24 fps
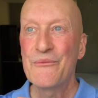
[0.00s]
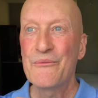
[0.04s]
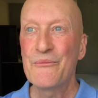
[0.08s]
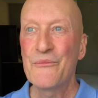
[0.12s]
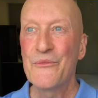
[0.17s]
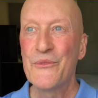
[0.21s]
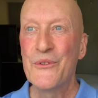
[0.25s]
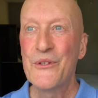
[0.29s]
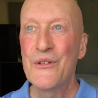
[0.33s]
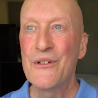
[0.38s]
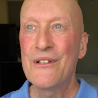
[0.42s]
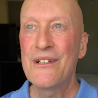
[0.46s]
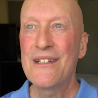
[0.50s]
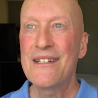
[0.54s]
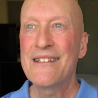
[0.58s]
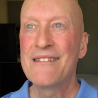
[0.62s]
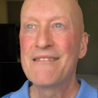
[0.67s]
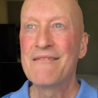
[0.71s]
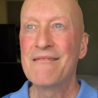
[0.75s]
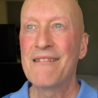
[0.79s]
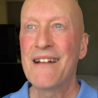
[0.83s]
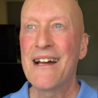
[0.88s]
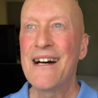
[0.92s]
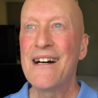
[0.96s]
rooted,
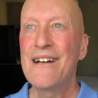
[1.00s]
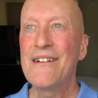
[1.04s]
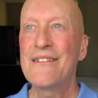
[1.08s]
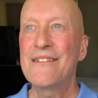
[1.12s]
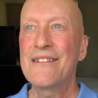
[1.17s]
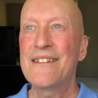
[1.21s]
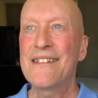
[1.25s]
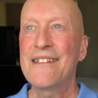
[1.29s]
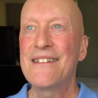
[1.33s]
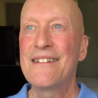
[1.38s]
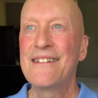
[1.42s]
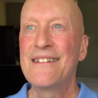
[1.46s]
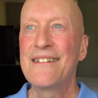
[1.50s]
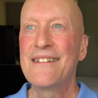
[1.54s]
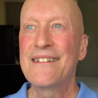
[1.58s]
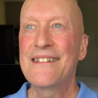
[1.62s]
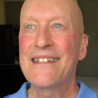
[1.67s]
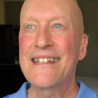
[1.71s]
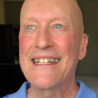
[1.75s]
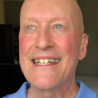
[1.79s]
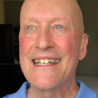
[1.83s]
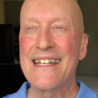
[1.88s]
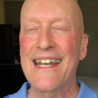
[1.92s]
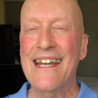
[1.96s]
grounded,
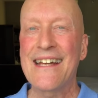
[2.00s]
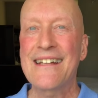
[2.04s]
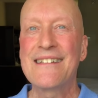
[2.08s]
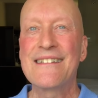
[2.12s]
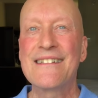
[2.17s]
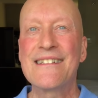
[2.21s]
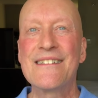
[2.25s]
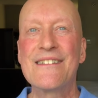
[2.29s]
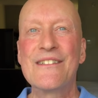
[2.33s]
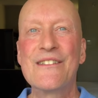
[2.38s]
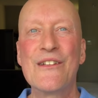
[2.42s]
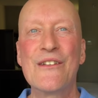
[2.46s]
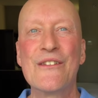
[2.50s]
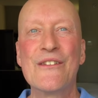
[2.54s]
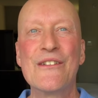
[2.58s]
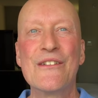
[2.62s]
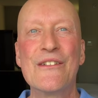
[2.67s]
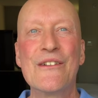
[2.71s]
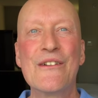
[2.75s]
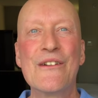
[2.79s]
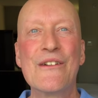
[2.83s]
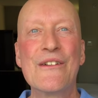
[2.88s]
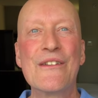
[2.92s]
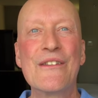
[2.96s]
connected to
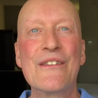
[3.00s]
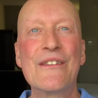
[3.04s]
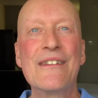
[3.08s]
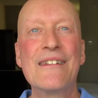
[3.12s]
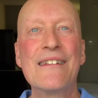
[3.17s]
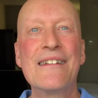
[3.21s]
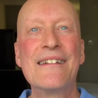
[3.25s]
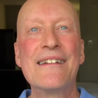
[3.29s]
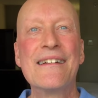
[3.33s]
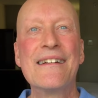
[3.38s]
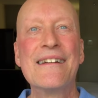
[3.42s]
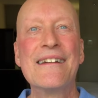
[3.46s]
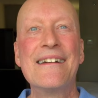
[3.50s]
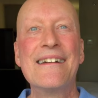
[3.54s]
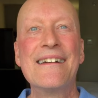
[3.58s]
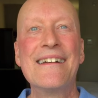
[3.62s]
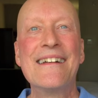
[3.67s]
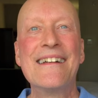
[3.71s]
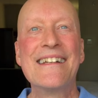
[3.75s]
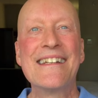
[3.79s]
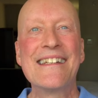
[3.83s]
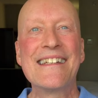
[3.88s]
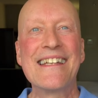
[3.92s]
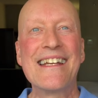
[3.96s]
the earth,
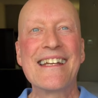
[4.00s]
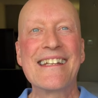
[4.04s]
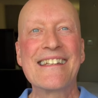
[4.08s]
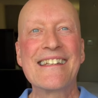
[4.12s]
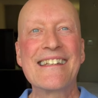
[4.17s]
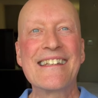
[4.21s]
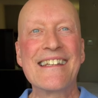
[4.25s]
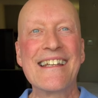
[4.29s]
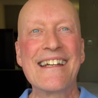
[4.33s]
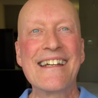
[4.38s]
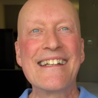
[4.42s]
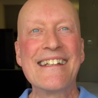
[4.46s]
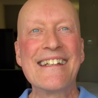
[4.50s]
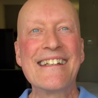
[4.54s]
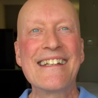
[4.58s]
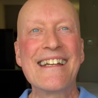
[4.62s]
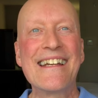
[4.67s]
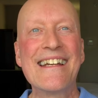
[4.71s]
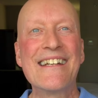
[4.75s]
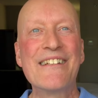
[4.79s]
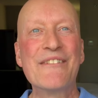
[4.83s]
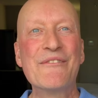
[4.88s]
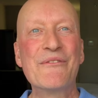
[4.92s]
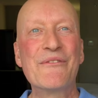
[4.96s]
yet light
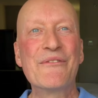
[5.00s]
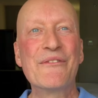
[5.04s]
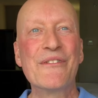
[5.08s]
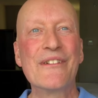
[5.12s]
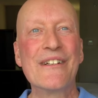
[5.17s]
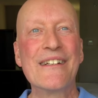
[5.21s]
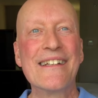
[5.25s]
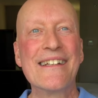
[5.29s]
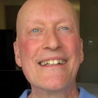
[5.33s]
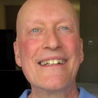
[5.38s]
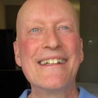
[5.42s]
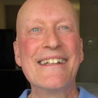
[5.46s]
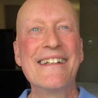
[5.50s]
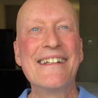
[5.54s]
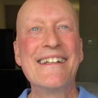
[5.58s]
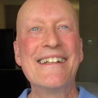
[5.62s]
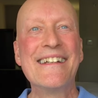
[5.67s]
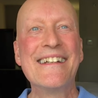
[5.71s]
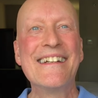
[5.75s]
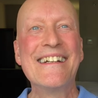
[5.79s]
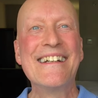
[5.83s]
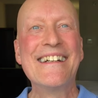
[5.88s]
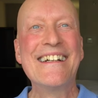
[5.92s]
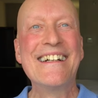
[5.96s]
and free.
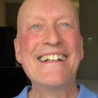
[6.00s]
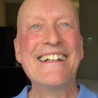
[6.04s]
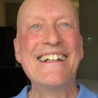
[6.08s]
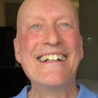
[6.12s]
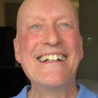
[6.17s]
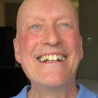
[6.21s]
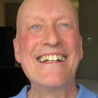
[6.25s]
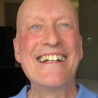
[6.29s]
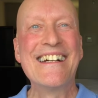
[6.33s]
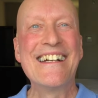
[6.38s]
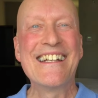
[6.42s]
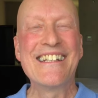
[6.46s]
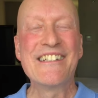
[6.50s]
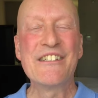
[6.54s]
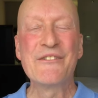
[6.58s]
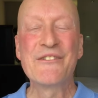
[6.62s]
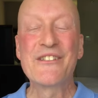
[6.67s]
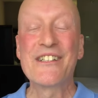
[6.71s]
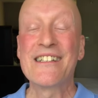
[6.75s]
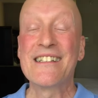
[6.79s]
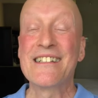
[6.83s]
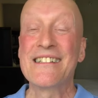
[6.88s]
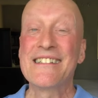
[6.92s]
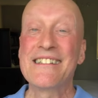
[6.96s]
And you
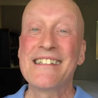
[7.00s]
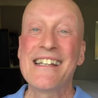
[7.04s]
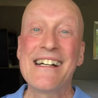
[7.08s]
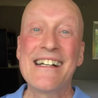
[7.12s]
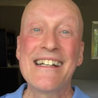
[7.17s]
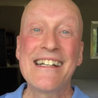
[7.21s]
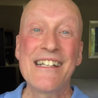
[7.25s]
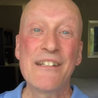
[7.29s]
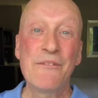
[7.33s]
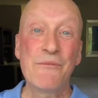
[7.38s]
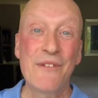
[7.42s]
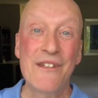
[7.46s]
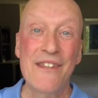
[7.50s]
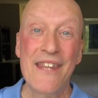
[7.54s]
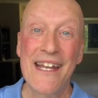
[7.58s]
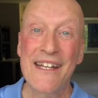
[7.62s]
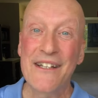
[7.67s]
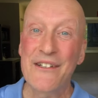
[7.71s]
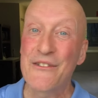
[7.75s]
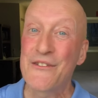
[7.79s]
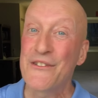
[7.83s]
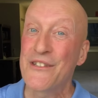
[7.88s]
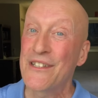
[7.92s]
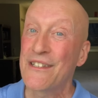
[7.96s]
can align with
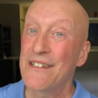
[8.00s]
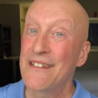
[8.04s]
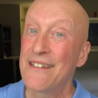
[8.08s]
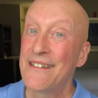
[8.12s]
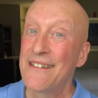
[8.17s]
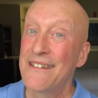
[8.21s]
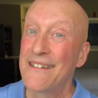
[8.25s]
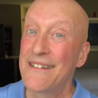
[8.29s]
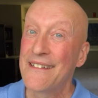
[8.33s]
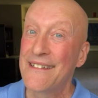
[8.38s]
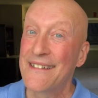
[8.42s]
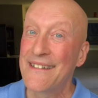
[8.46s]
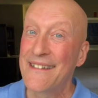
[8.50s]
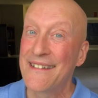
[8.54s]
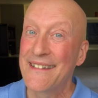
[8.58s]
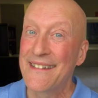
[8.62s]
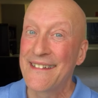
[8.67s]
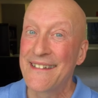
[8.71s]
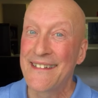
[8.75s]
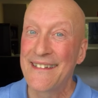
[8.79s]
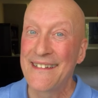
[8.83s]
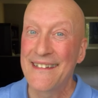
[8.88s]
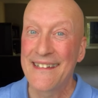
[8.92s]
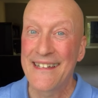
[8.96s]
energy,
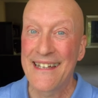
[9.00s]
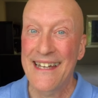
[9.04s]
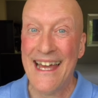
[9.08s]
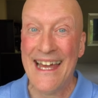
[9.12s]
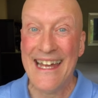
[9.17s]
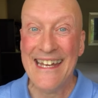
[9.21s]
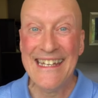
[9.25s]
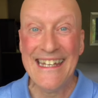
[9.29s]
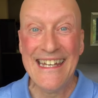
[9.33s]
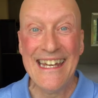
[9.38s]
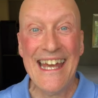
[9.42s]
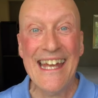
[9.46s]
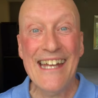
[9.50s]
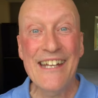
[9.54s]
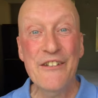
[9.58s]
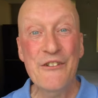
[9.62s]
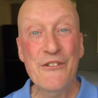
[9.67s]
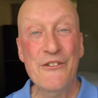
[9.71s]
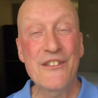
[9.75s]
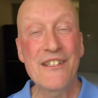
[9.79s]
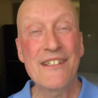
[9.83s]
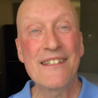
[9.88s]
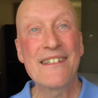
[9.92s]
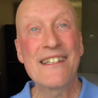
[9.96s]
any
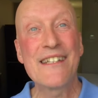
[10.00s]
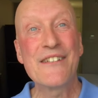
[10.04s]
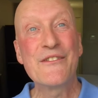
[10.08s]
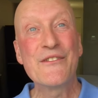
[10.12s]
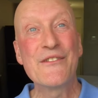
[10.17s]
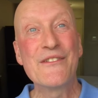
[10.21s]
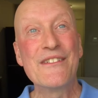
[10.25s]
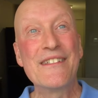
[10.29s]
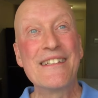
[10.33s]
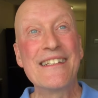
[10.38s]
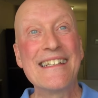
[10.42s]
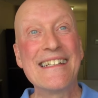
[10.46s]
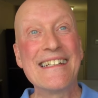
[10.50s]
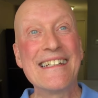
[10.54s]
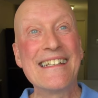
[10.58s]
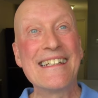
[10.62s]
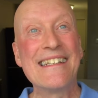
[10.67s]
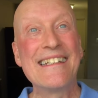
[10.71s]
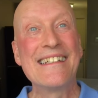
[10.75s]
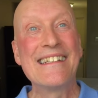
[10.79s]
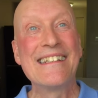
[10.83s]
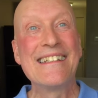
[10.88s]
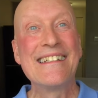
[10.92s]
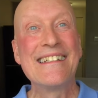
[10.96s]
energy that you need